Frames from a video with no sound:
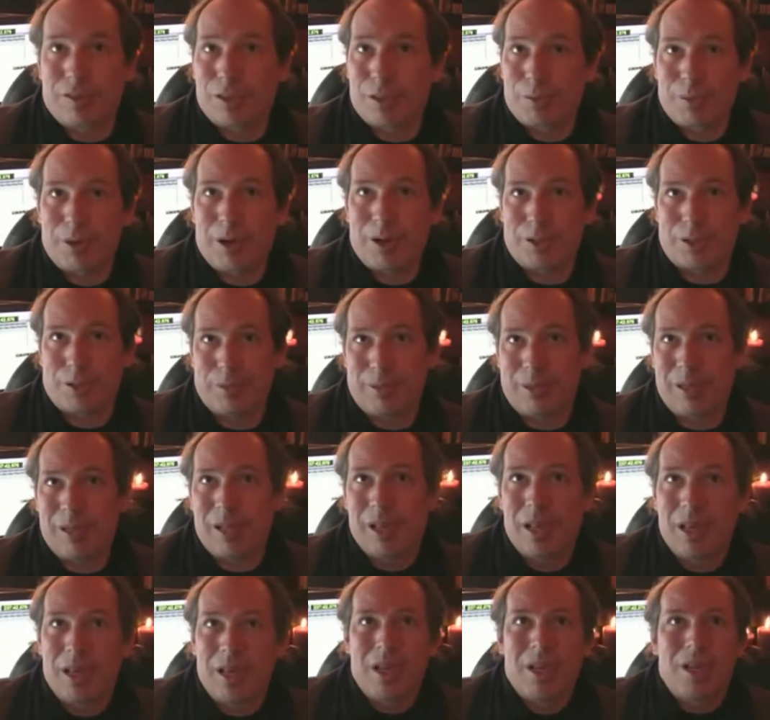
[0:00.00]
as possible.
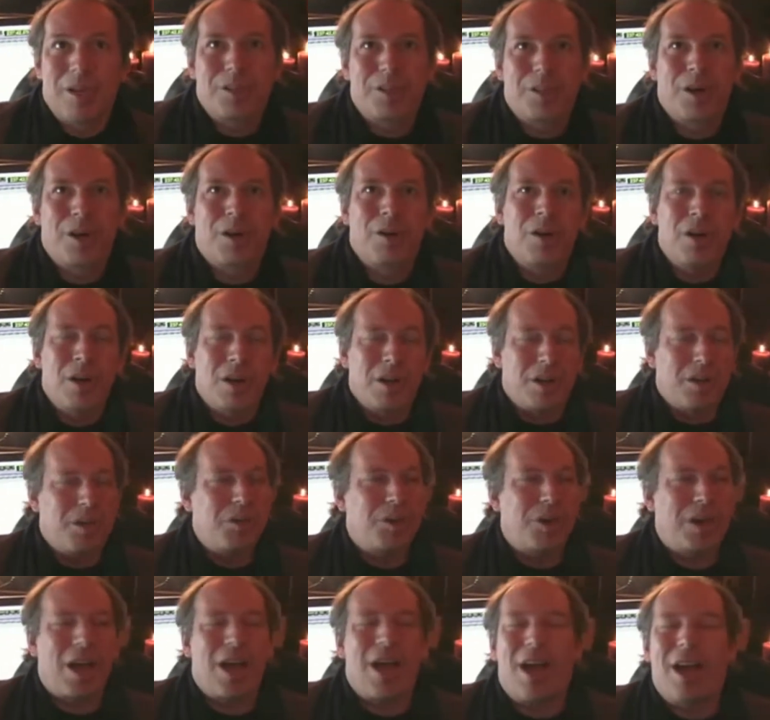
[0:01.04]
So you
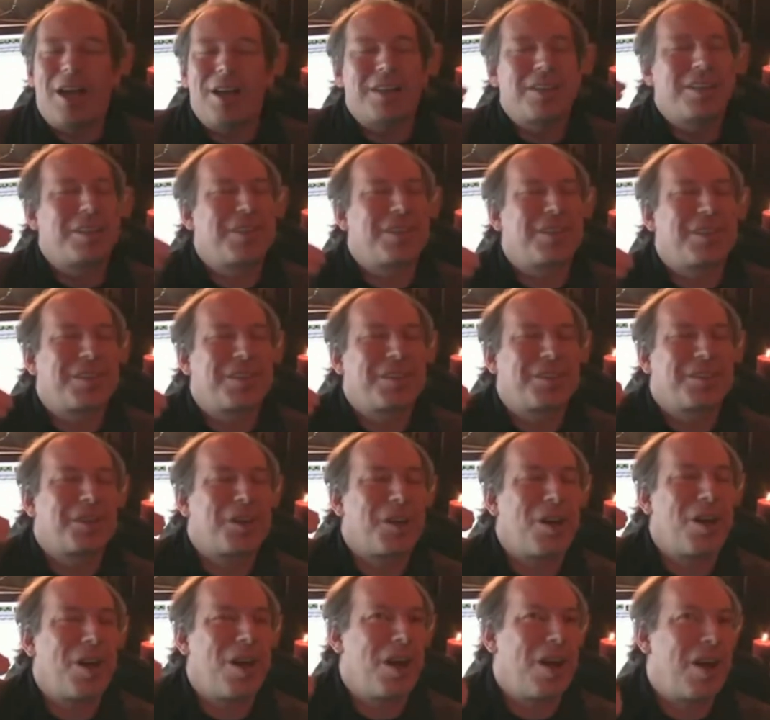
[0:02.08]
can't
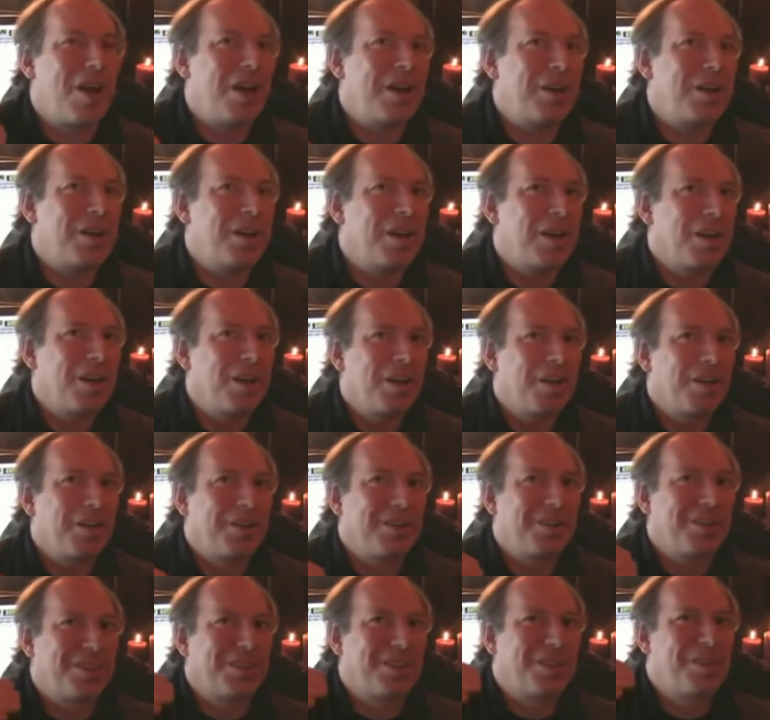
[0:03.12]
turn
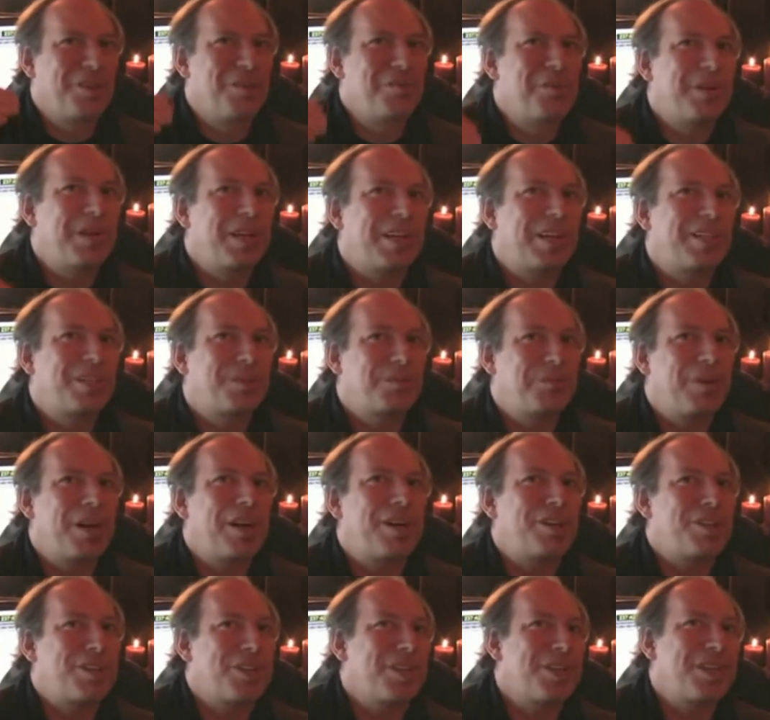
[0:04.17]
human
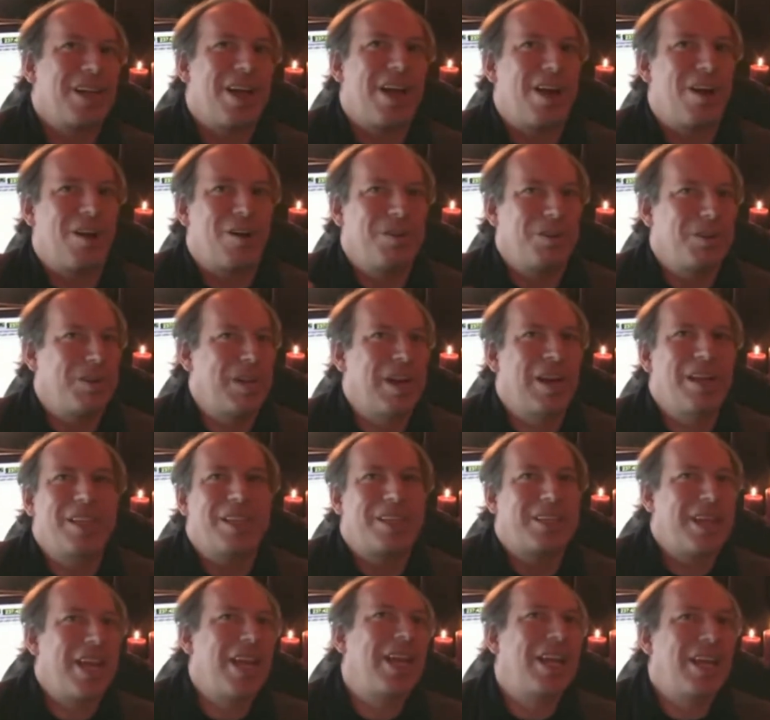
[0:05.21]
expression down. You either
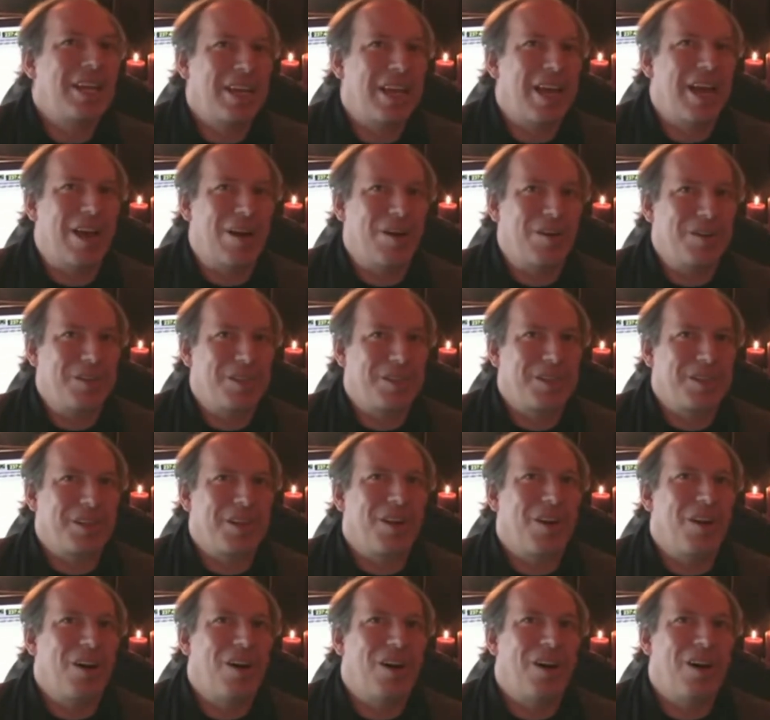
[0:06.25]
take it out
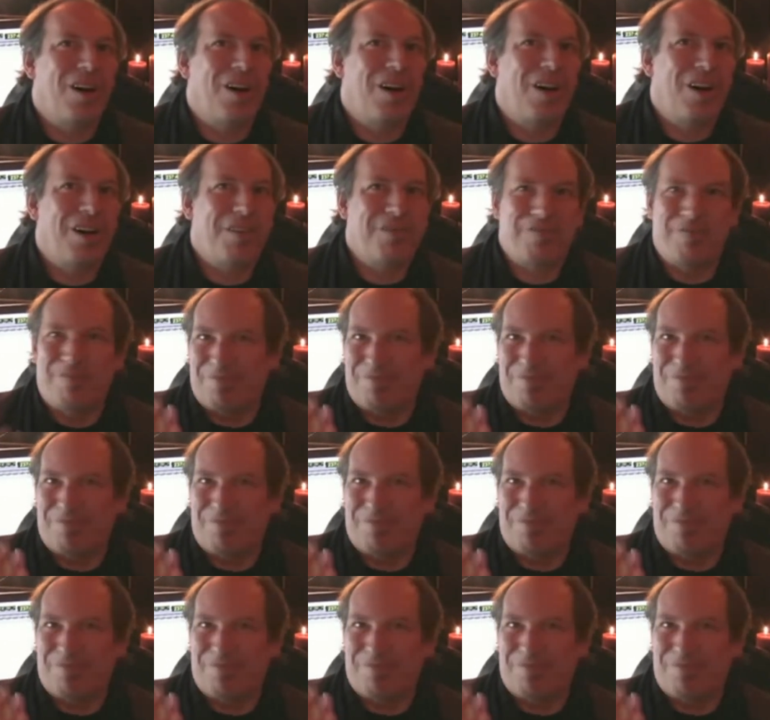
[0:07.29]
or